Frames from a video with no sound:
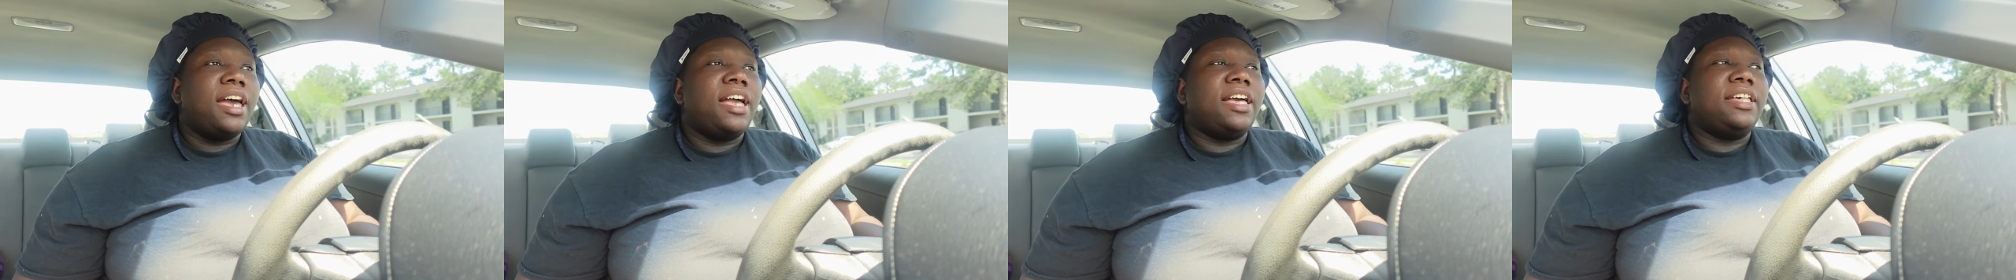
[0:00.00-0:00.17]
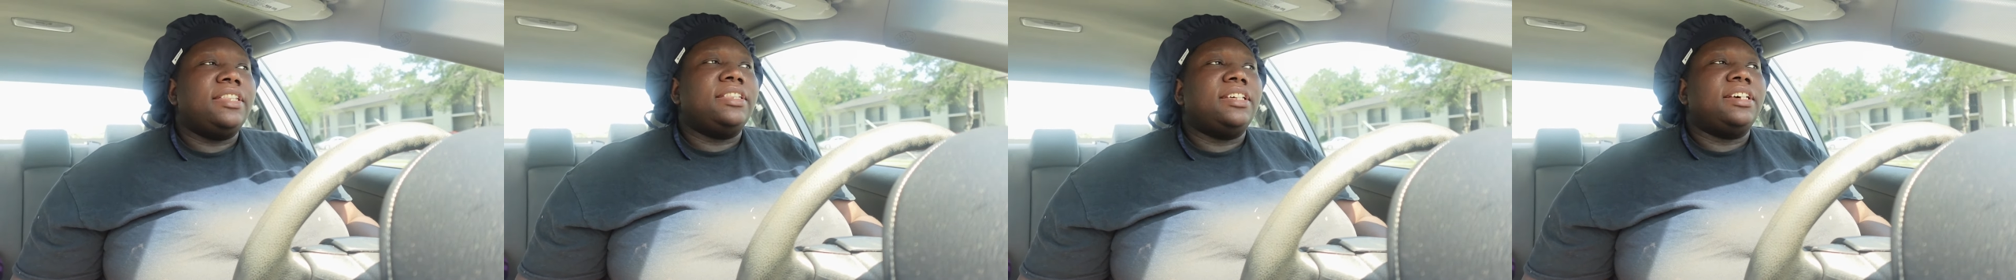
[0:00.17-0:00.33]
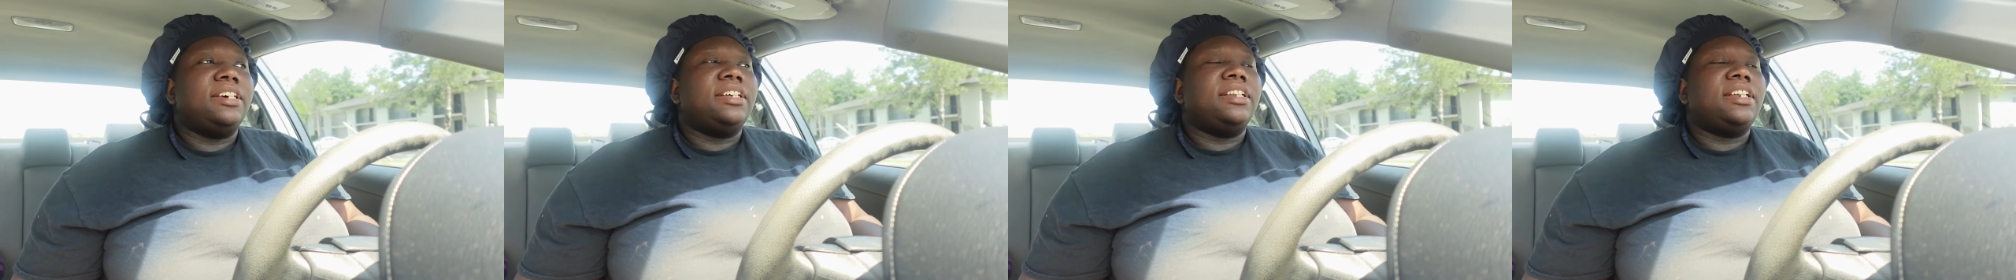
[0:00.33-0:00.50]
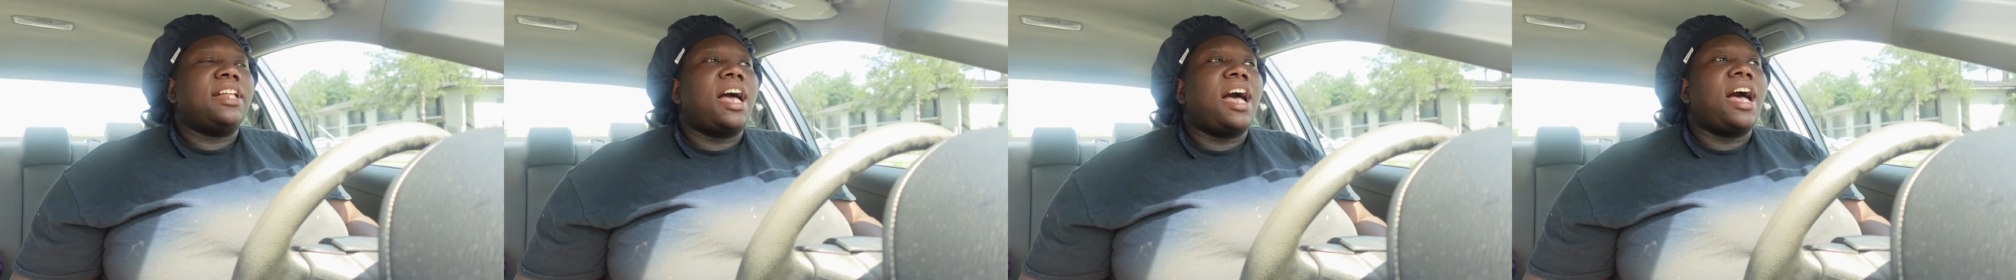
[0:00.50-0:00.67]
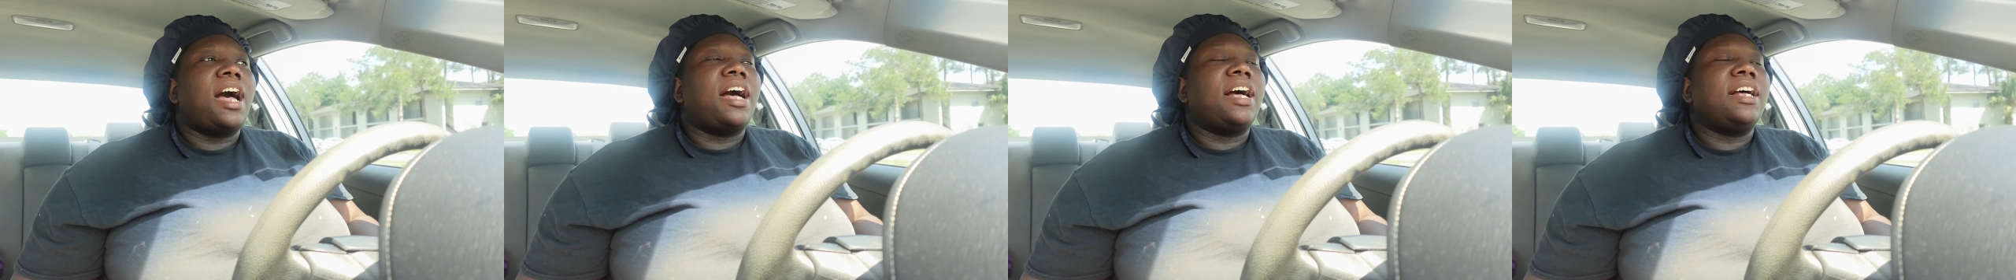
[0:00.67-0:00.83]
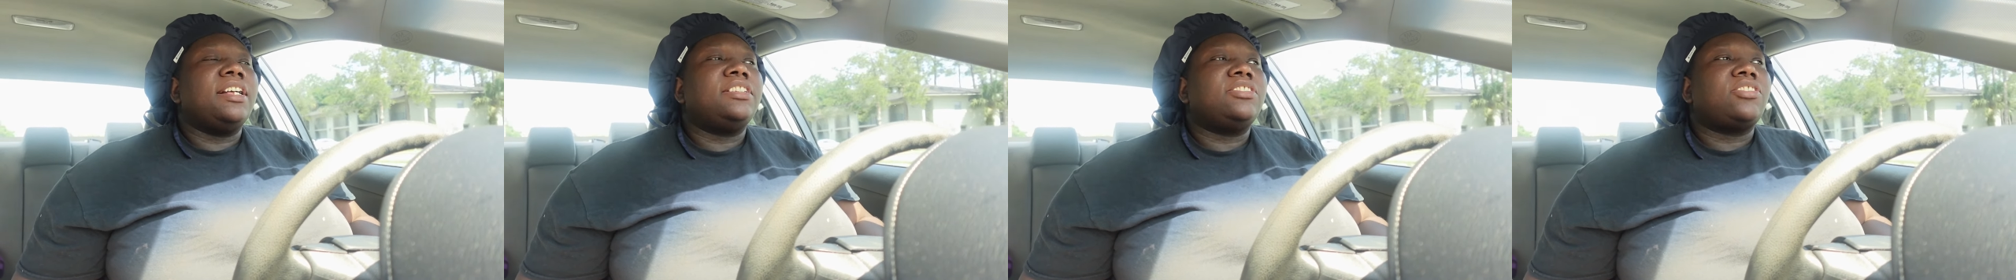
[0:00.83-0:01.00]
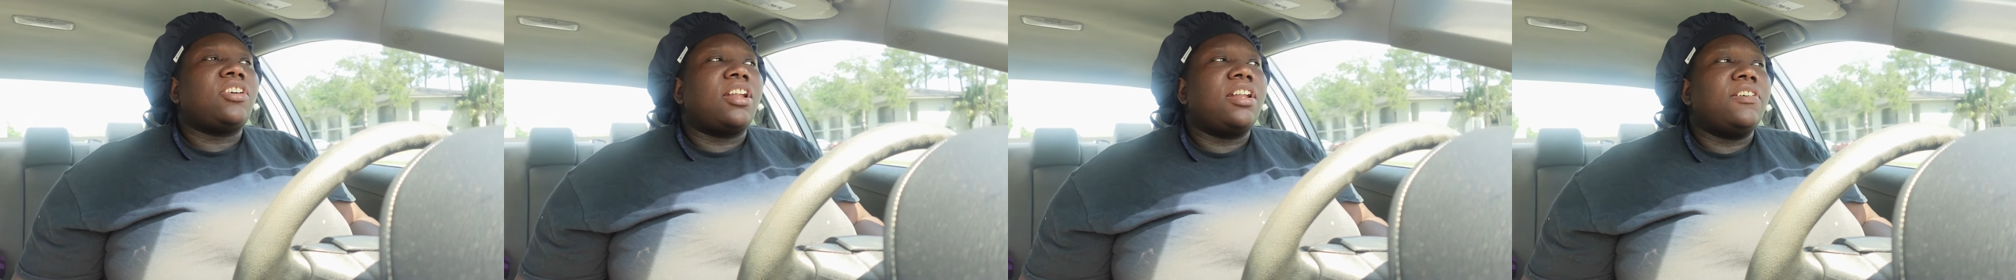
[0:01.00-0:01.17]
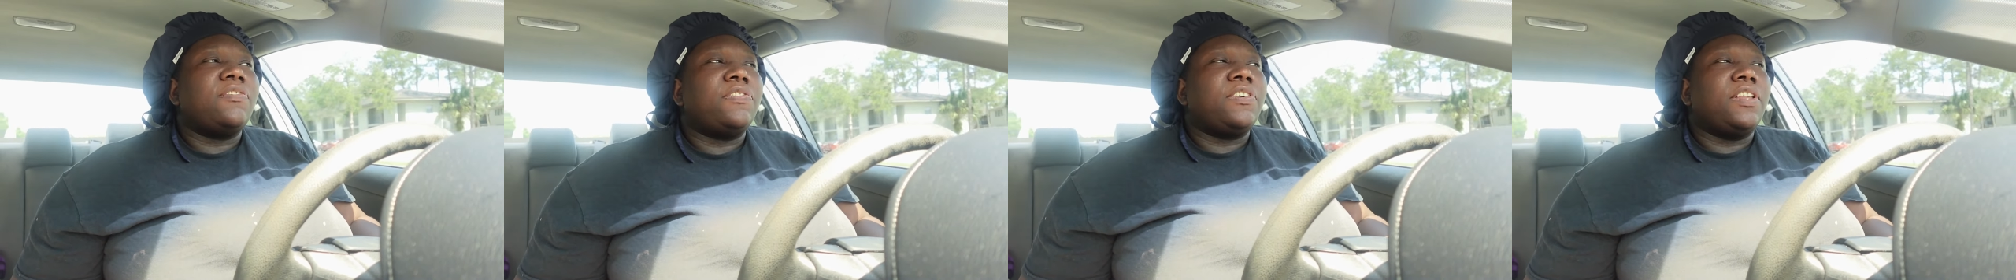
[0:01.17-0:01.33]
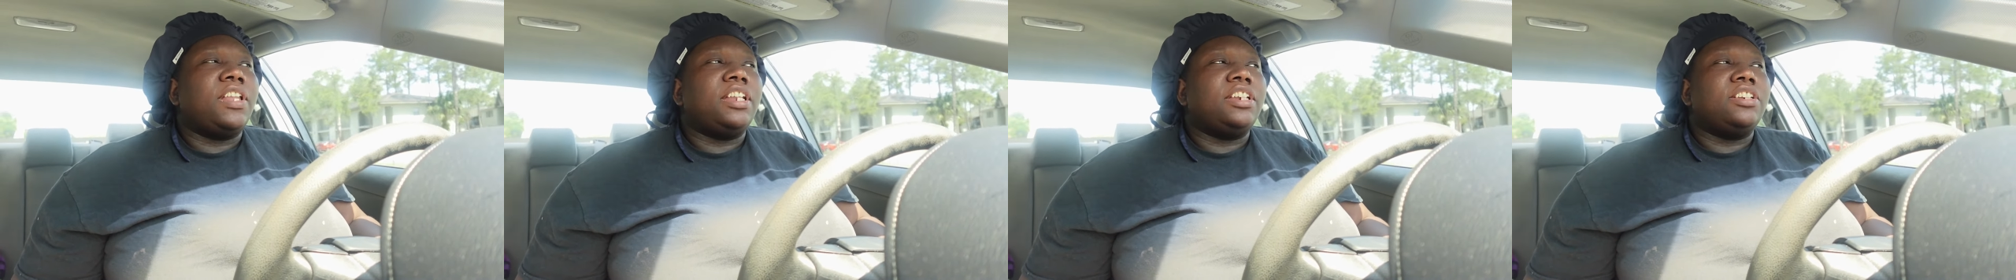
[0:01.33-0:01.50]
And then I started
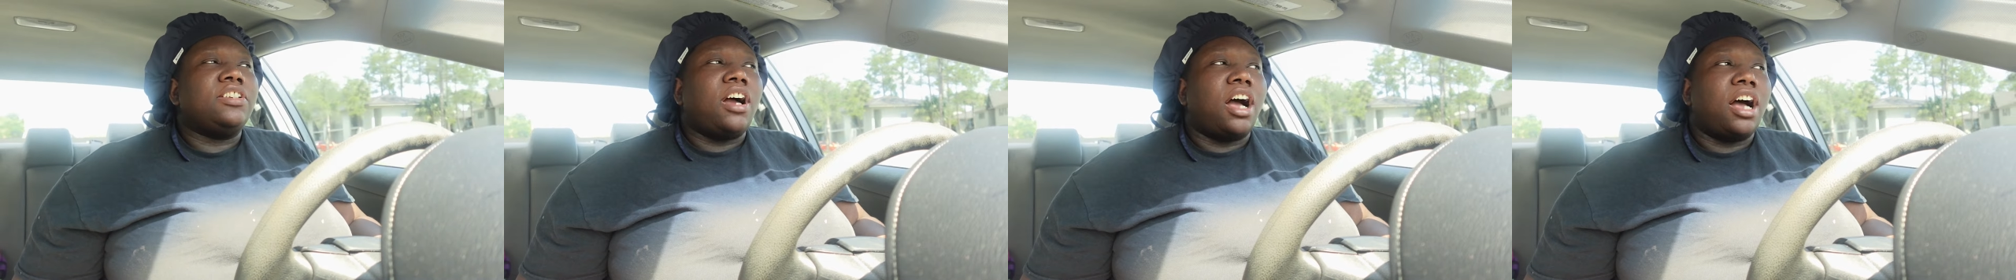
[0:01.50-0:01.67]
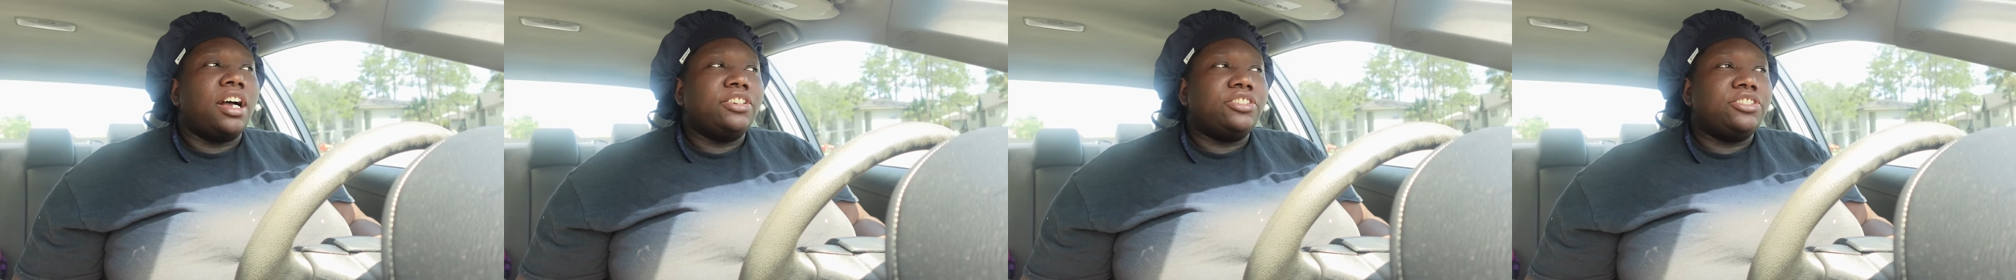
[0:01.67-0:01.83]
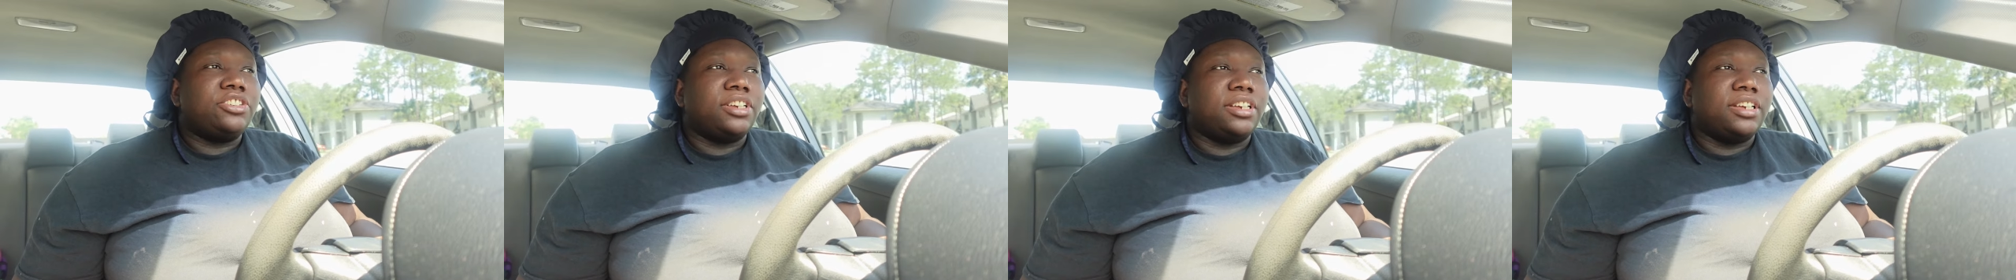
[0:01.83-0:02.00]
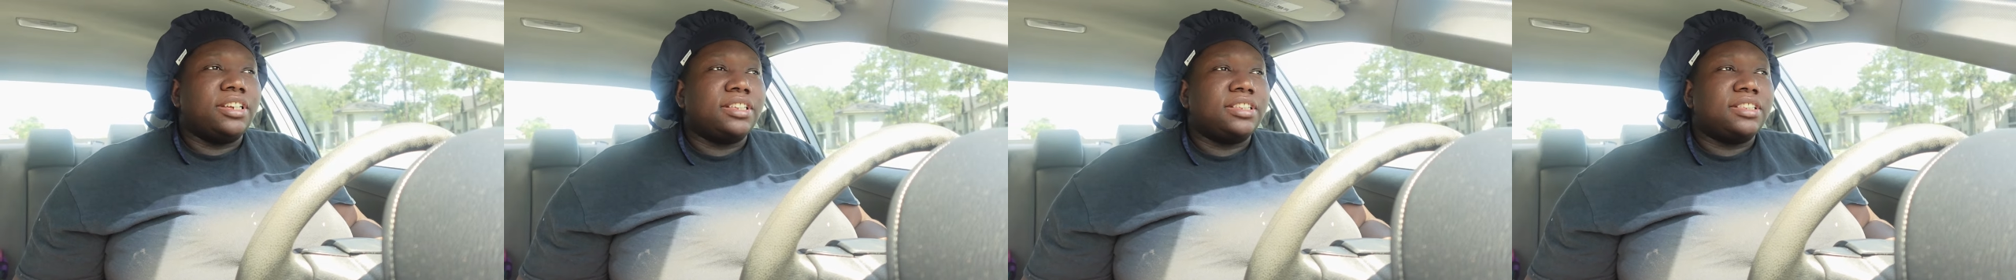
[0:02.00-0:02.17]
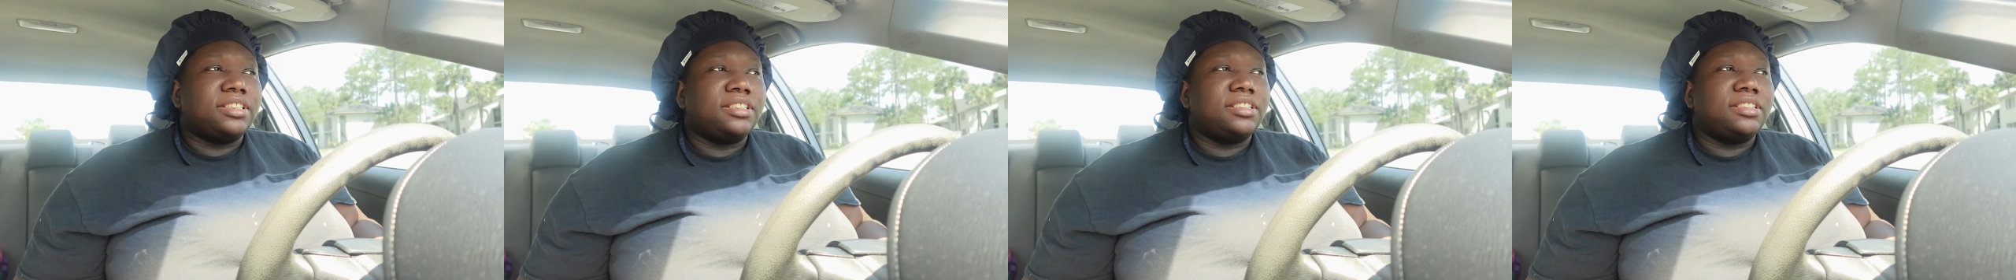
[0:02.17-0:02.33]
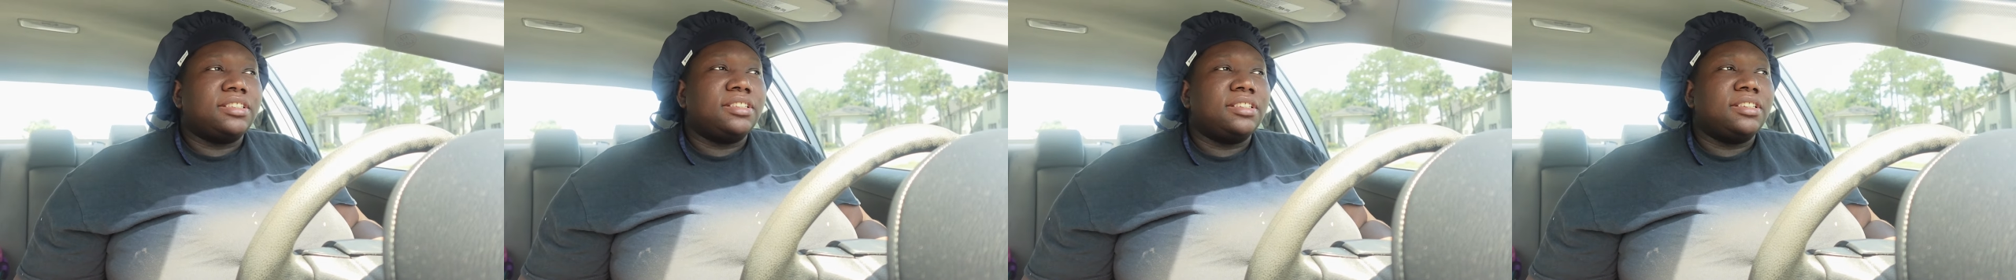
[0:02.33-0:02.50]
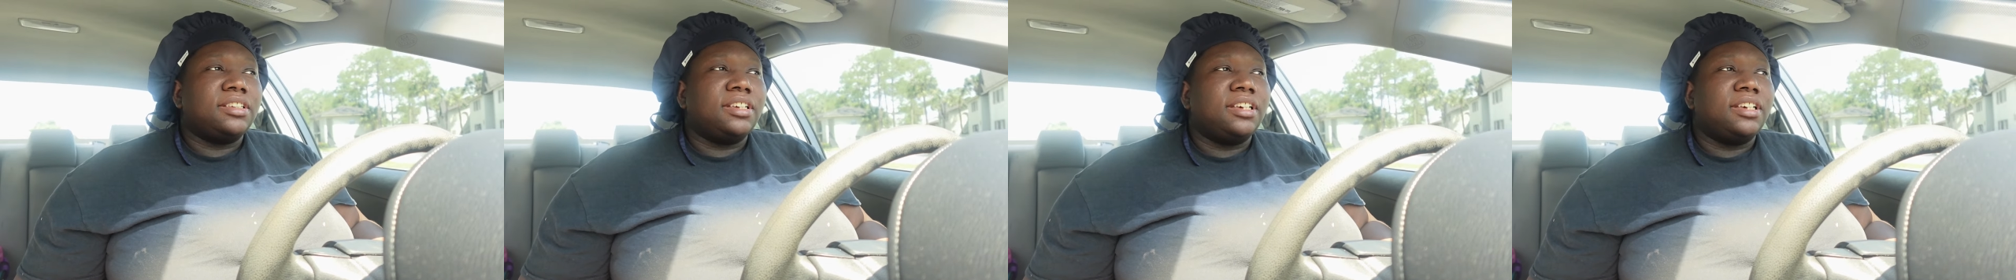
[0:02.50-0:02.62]
feeling nauseous.